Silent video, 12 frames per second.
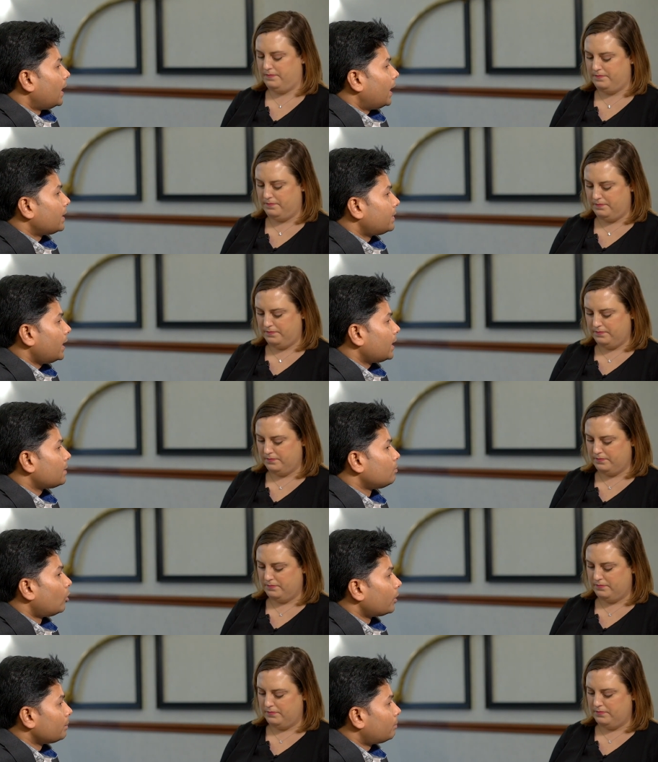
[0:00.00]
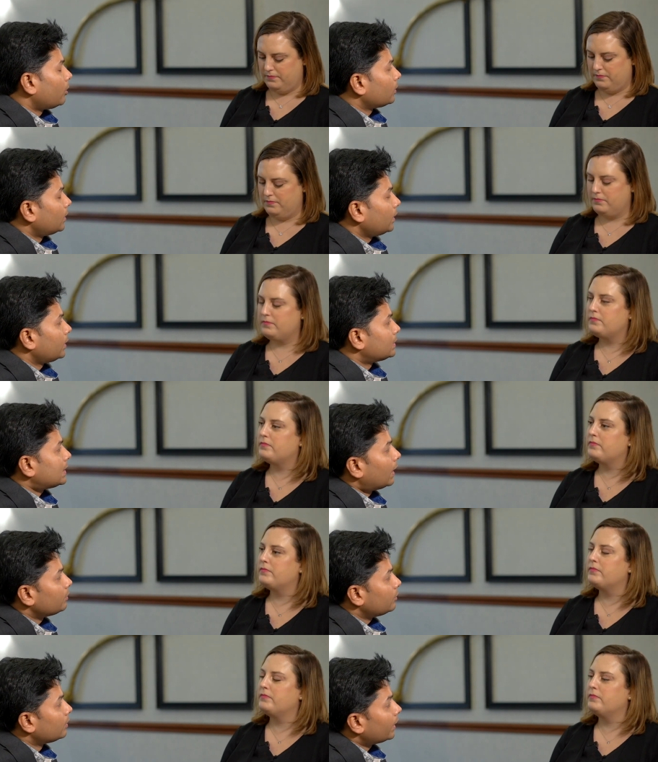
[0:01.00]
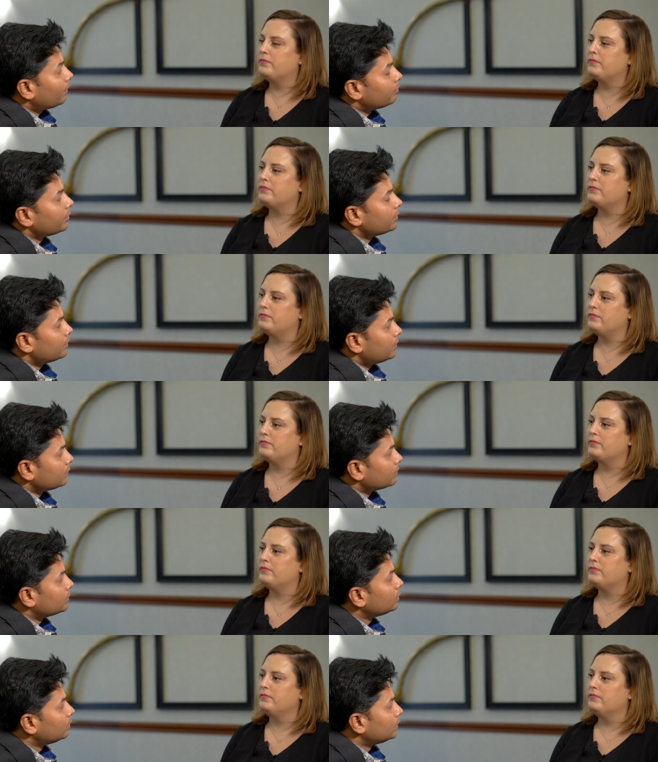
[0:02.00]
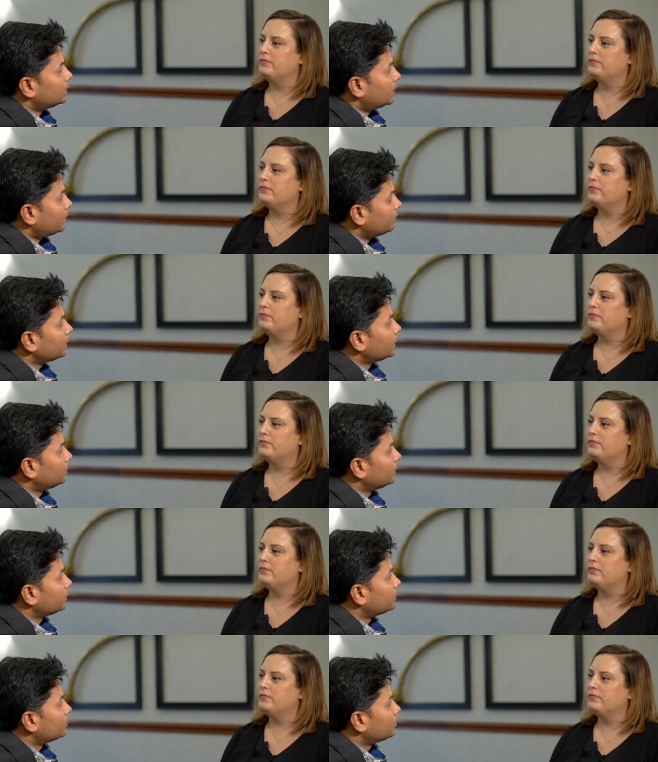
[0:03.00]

Speaker 1: And then more importantly, it's how do you leverage those tools that are available